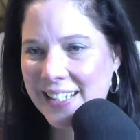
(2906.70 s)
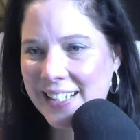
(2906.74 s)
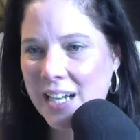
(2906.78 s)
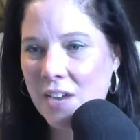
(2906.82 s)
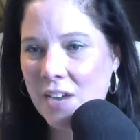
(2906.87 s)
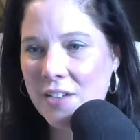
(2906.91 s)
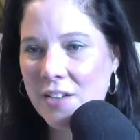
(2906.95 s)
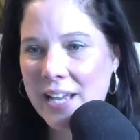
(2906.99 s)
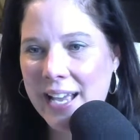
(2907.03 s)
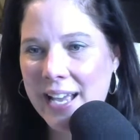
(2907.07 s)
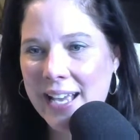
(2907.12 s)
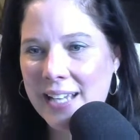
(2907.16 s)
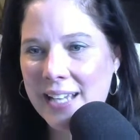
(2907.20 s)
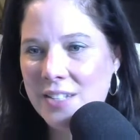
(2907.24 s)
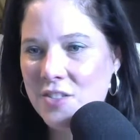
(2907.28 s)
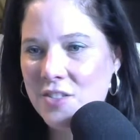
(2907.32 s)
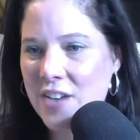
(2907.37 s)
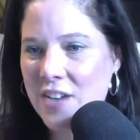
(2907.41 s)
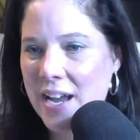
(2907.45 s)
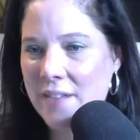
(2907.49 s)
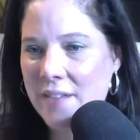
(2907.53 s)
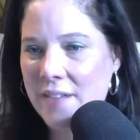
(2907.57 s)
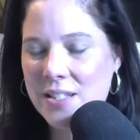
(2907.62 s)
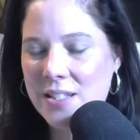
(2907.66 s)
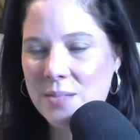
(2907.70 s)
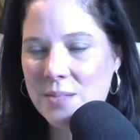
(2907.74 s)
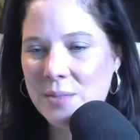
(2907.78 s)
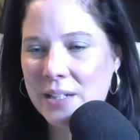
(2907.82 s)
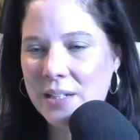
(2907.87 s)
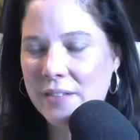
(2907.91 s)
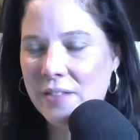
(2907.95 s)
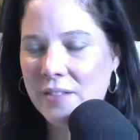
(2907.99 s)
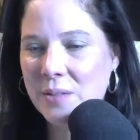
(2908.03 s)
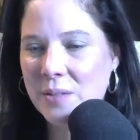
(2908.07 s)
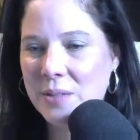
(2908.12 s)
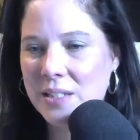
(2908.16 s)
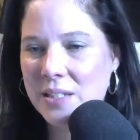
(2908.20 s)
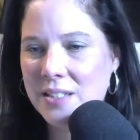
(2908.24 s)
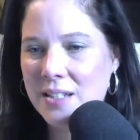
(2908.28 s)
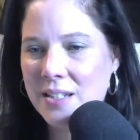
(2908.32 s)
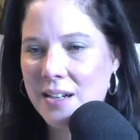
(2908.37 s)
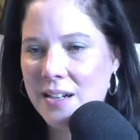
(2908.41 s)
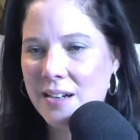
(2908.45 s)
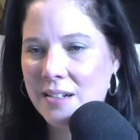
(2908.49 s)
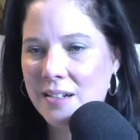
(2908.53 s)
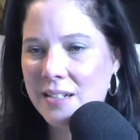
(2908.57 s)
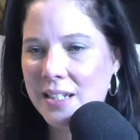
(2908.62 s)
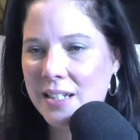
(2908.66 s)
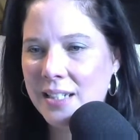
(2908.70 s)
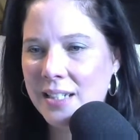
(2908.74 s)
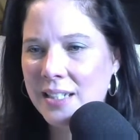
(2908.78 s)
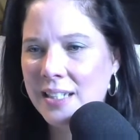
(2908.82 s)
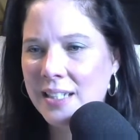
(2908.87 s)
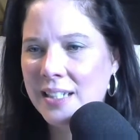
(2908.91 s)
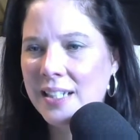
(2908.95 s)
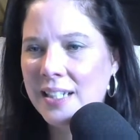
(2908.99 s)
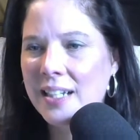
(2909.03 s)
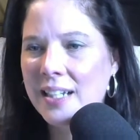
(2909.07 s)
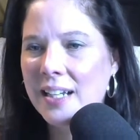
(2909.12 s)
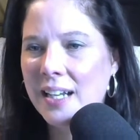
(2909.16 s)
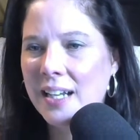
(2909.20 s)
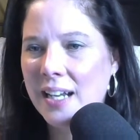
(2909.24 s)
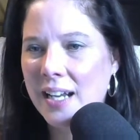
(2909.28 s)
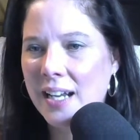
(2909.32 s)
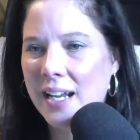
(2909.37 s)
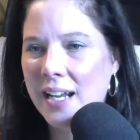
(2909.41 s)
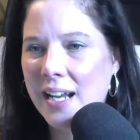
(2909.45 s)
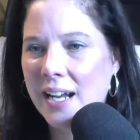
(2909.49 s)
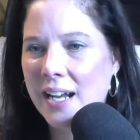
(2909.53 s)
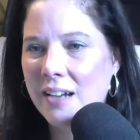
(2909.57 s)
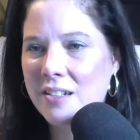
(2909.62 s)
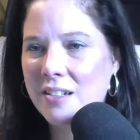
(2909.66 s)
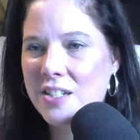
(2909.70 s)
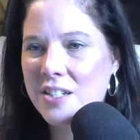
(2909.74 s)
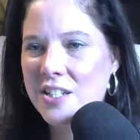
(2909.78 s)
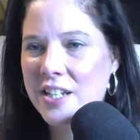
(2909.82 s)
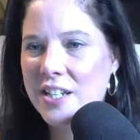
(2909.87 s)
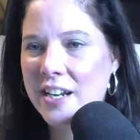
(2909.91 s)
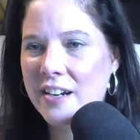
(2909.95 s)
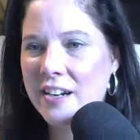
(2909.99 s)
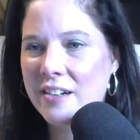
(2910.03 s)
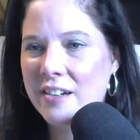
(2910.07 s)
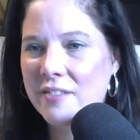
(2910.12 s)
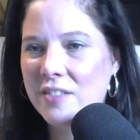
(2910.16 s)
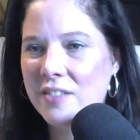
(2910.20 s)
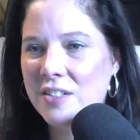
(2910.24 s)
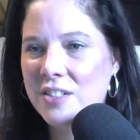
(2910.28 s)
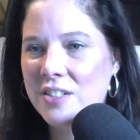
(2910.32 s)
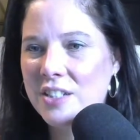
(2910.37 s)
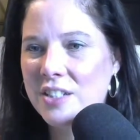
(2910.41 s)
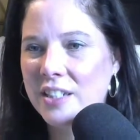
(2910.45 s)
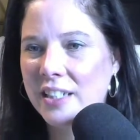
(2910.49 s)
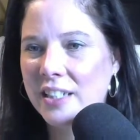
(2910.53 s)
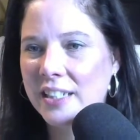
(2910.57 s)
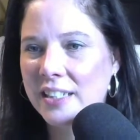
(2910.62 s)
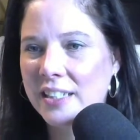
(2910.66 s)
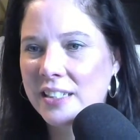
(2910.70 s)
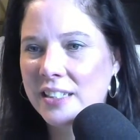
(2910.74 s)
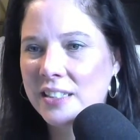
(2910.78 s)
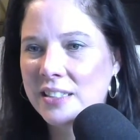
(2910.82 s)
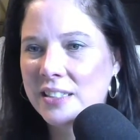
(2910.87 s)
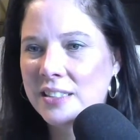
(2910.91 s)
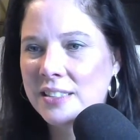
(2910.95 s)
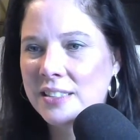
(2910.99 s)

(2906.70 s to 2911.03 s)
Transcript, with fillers: okay, Travis, whenever you want to talk, I'll share if you share.